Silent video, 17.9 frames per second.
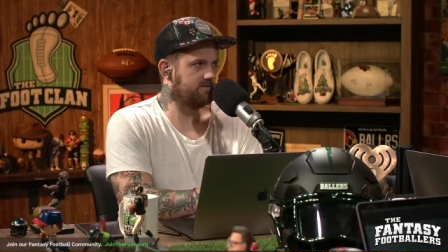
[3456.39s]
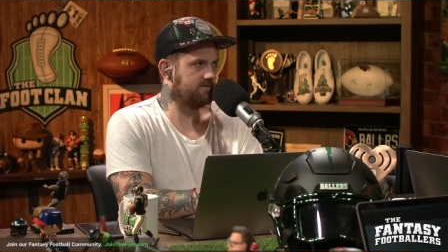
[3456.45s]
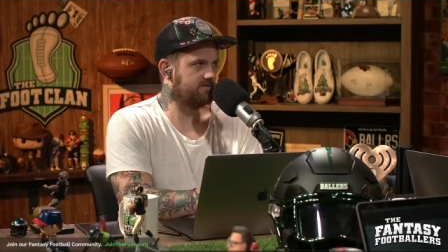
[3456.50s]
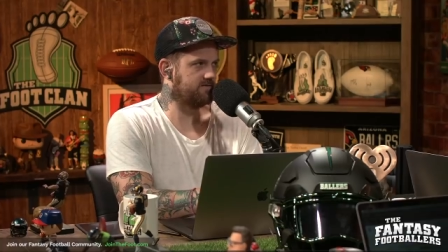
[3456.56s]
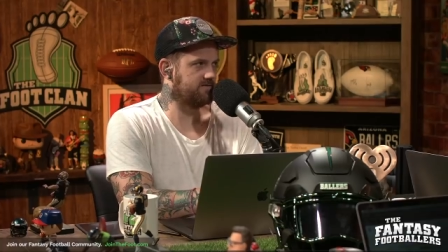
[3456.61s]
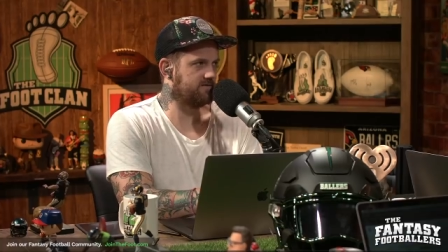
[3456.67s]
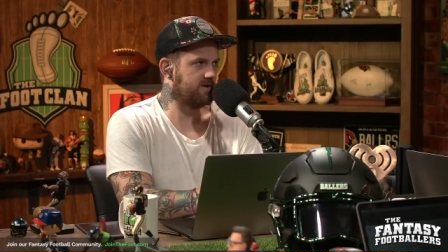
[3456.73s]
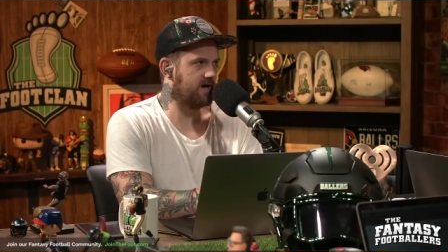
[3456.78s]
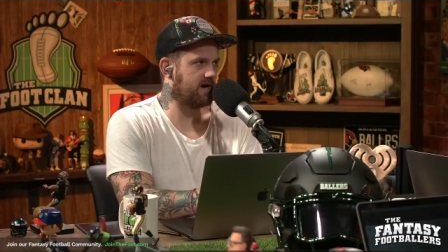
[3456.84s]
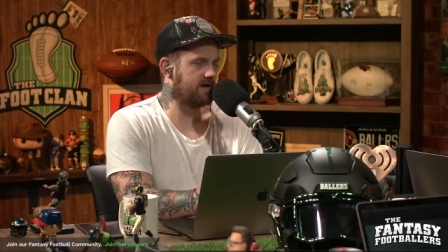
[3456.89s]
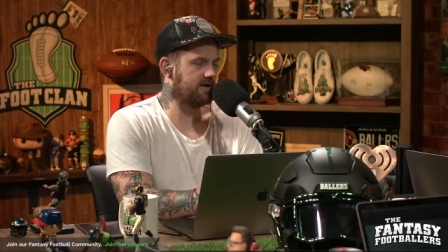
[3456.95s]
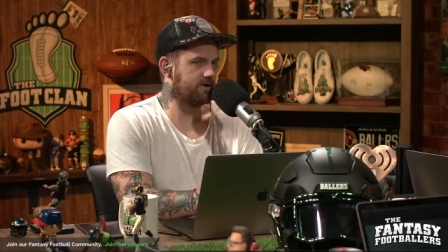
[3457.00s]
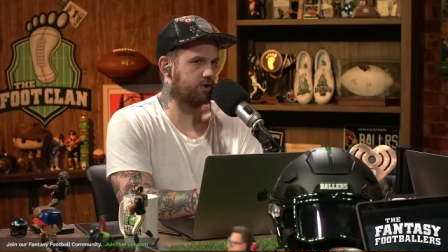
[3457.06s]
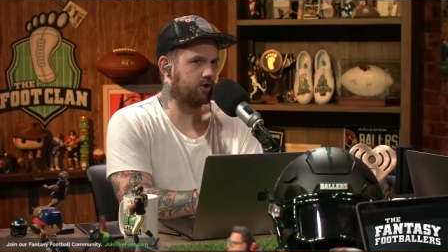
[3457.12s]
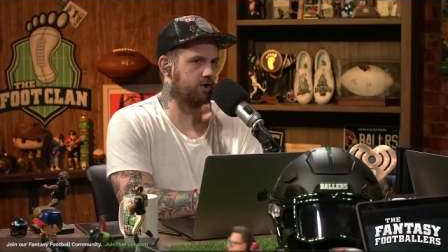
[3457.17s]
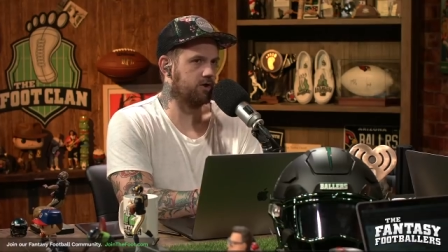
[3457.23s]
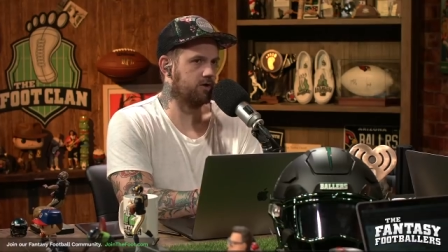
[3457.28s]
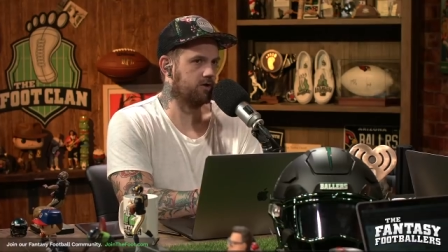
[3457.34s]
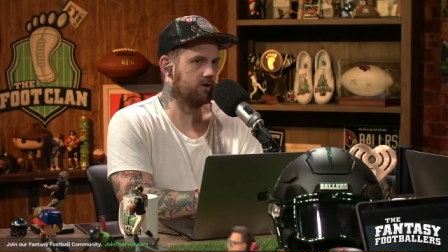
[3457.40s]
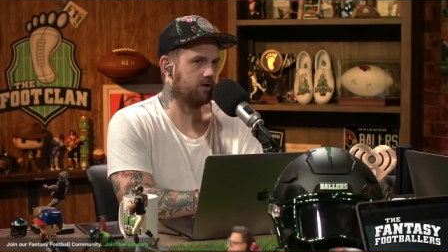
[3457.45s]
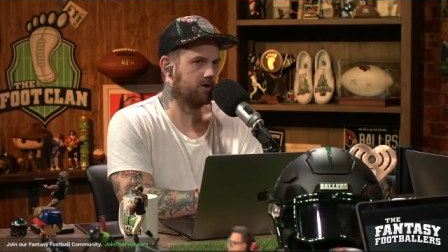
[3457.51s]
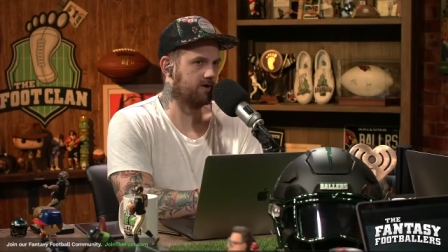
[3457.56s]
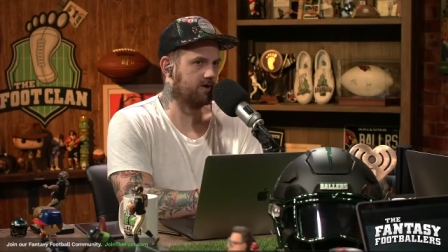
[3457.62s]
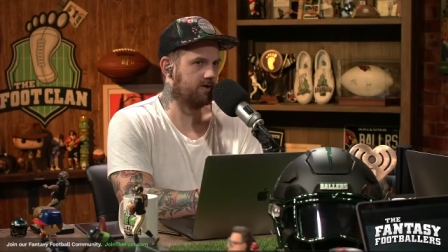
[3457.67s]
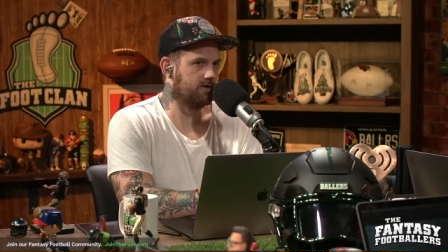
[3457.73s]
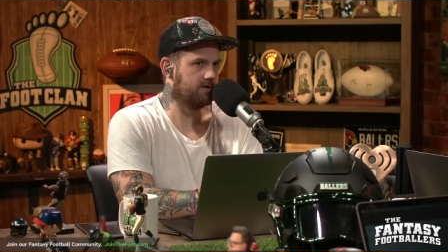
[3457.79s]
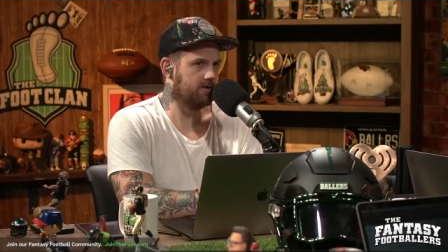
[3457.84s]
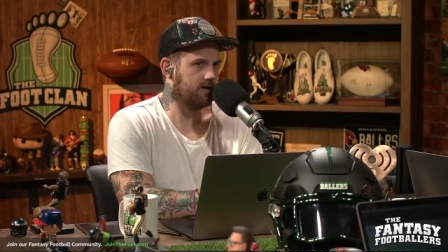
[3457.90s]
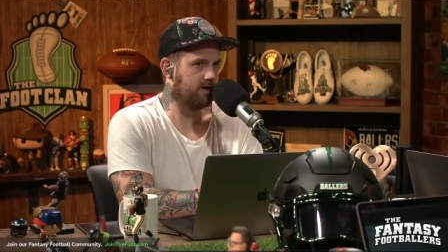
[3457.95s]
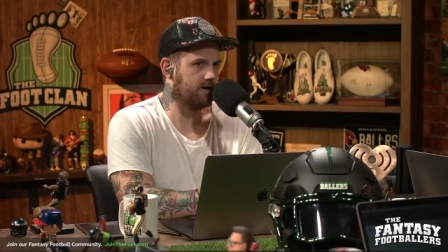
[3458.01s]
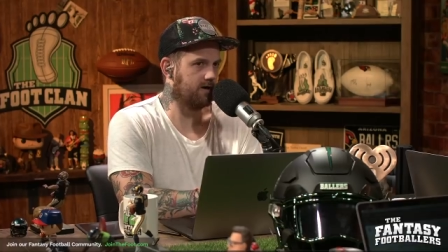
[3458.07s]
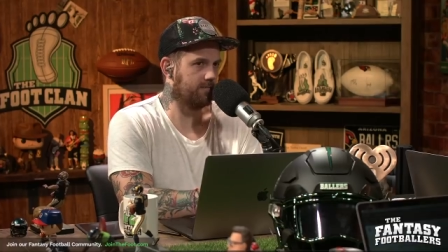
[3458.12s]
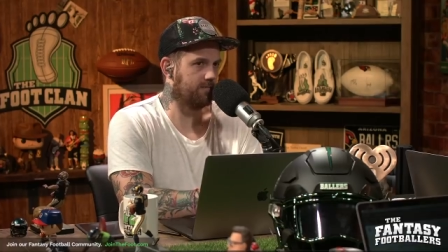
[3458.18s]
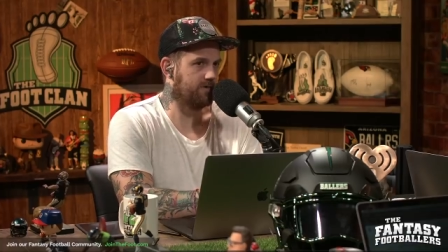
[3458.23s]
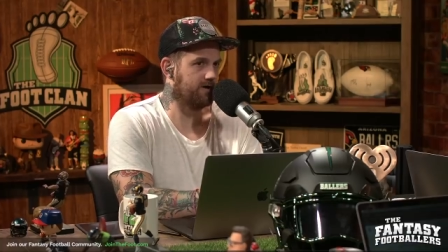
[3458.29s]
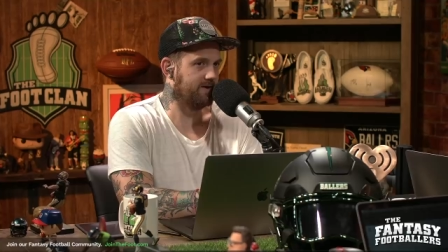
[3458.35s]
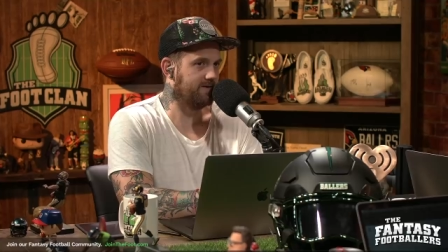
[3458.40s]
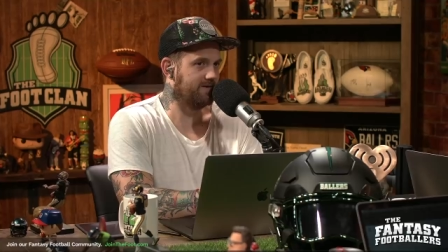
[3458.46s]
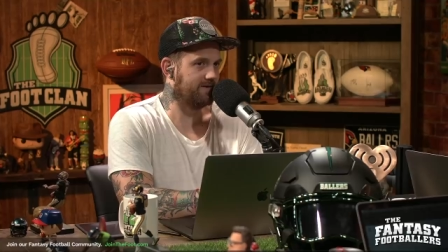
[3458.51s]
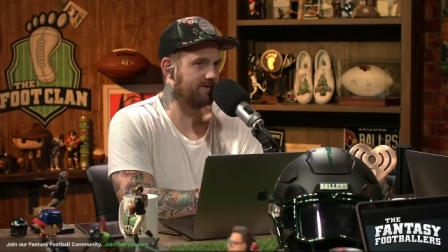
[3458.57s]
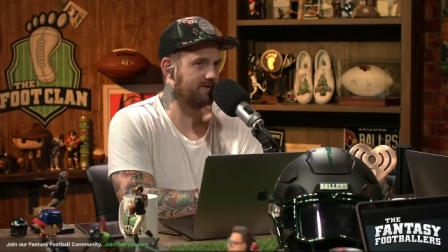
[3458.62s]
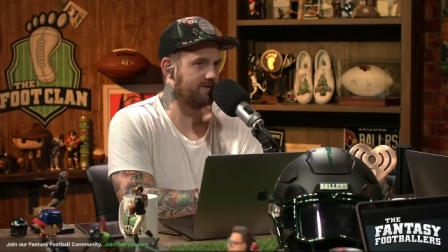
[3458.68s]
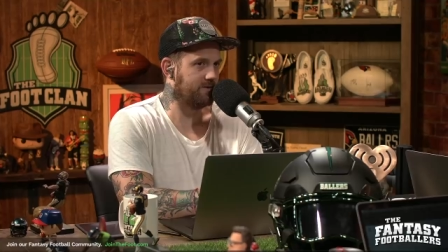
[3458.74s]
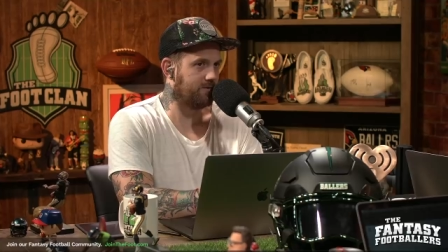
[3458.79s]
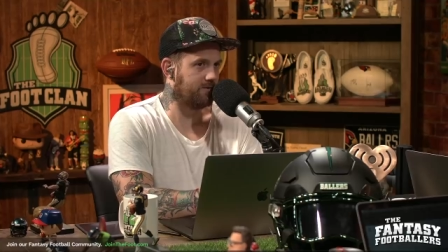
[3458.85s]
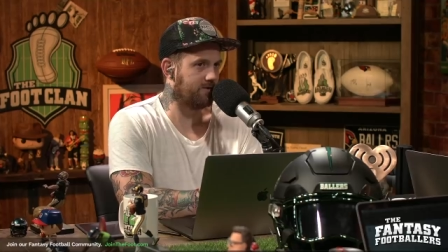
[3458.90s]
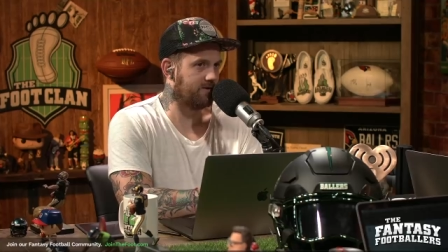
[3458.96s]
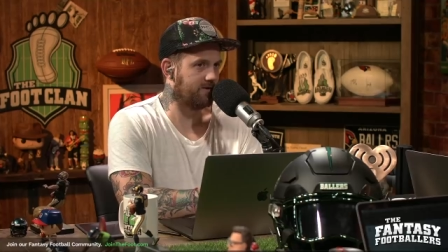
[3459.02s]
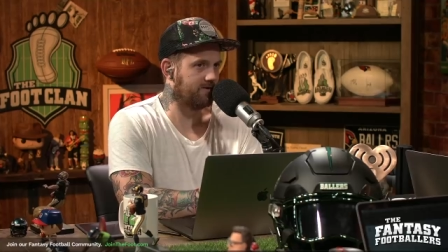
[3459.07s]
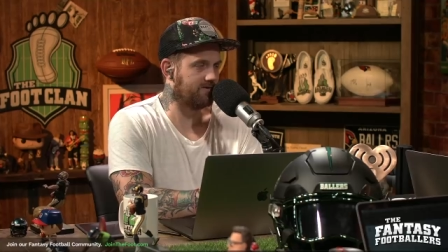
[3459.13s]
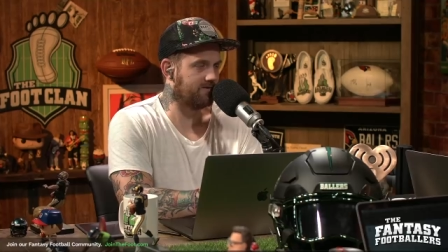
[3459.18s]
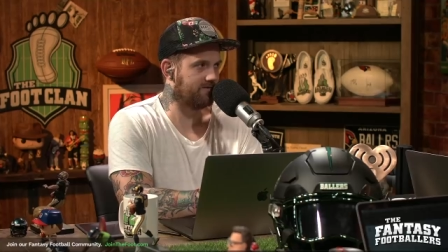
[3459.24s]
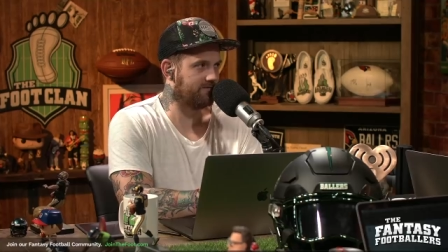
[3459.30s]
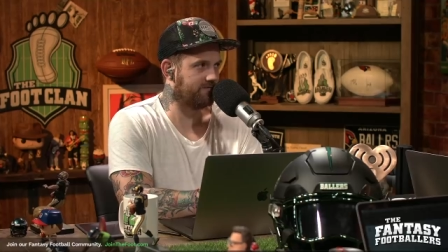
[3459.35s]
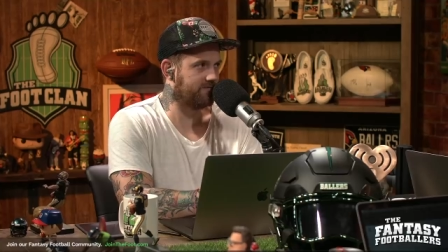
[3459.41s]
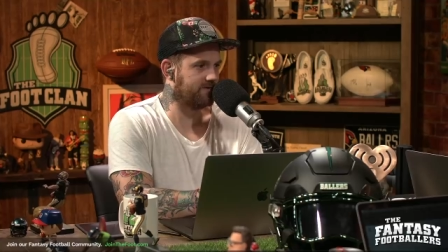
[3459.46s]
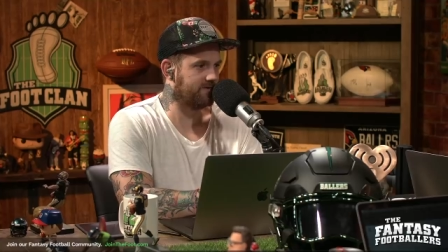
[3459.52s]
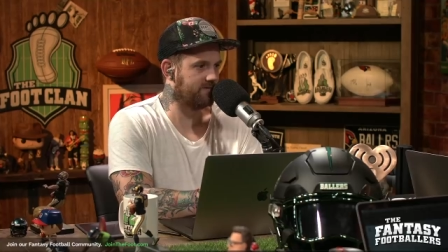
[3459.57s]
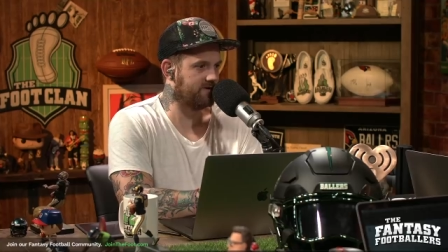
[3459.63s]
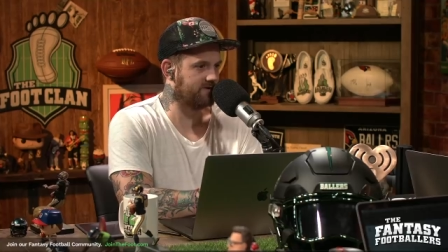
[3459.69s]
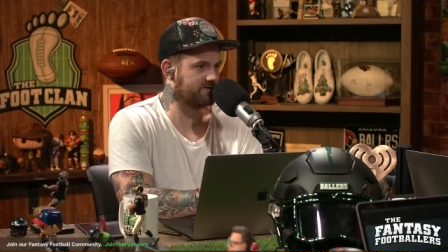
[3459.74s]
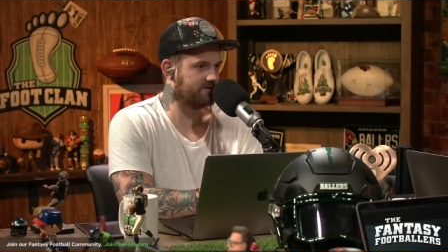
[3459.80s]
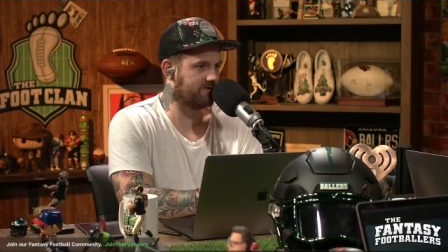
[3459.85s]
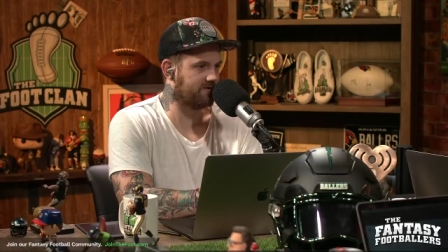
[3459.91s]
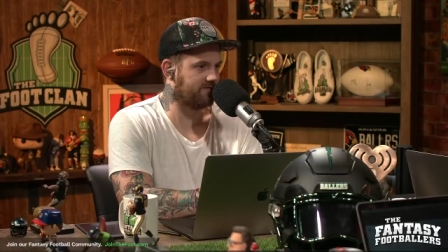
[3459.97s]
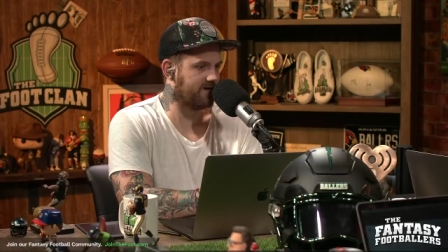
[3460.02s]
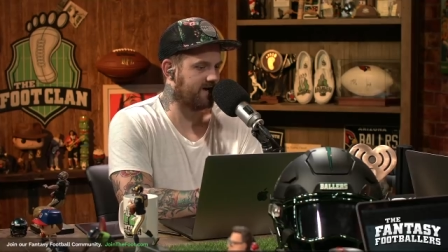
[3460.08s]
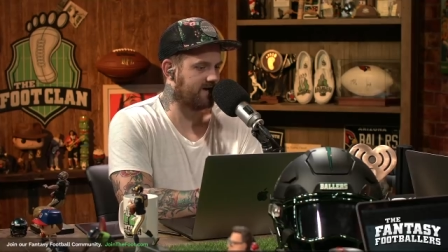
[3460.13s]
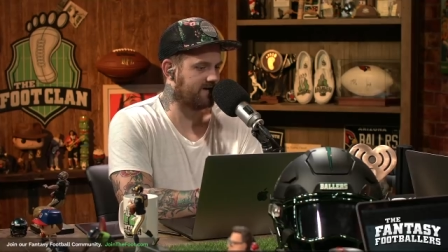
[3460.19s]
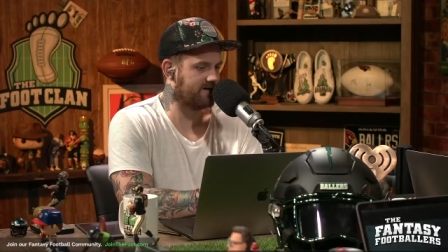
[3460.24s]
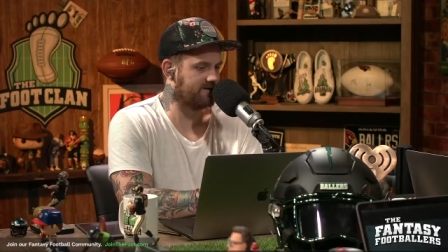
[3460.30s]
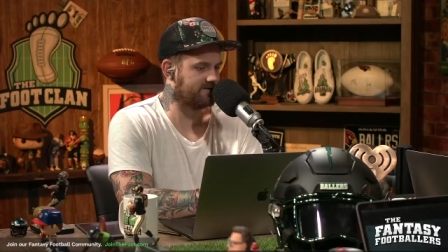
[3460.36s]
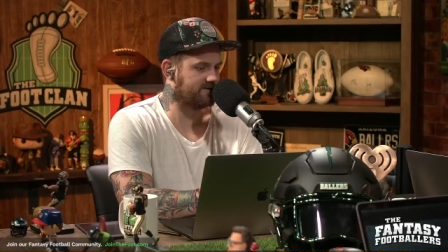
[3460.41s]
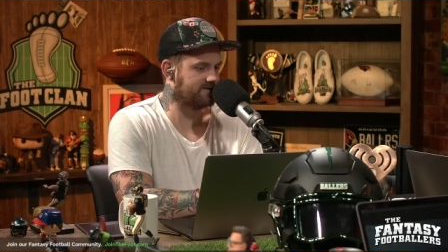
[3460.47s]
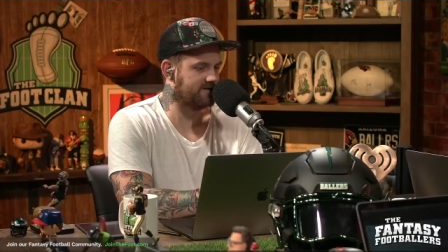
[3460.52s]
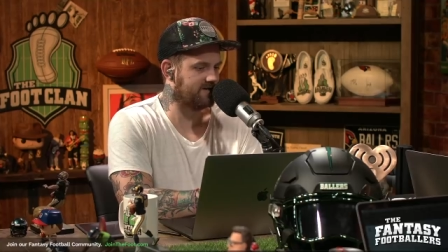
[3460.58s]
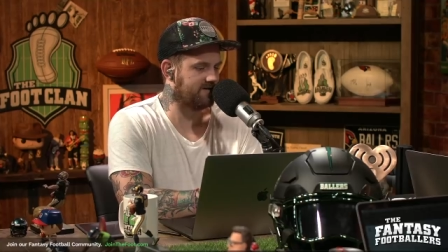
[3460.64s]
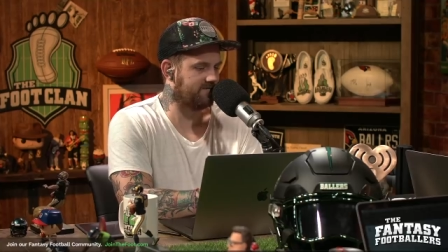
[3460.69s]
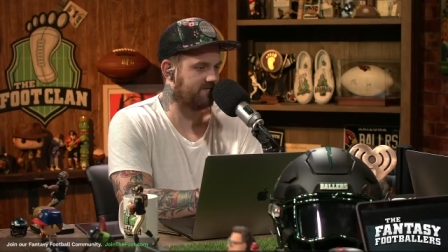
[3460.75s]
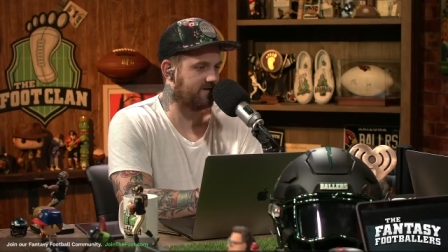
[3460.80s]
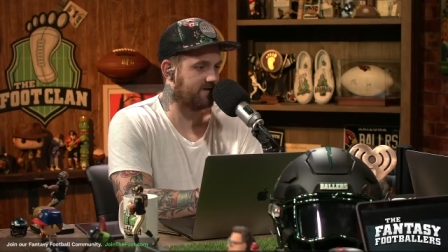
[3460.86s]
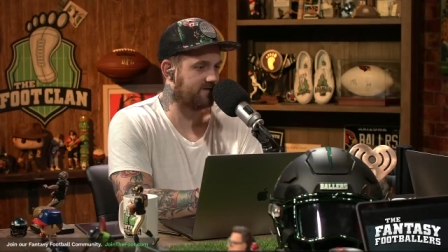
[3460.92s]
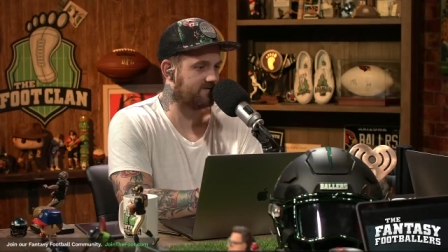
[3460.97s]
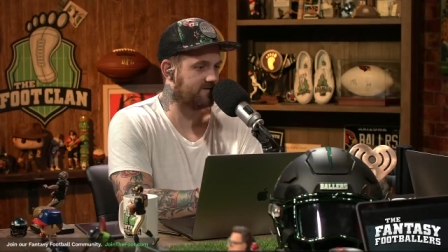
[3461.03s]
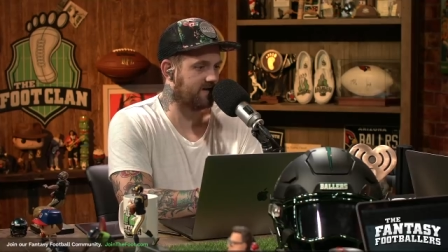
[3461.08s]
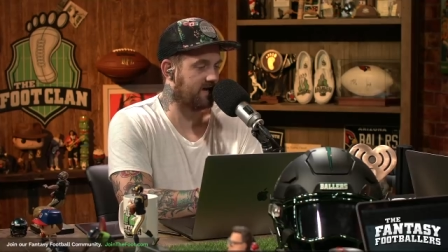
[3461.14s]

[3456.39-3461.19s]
it's not good up in the north for the Minnesota Vikings defense.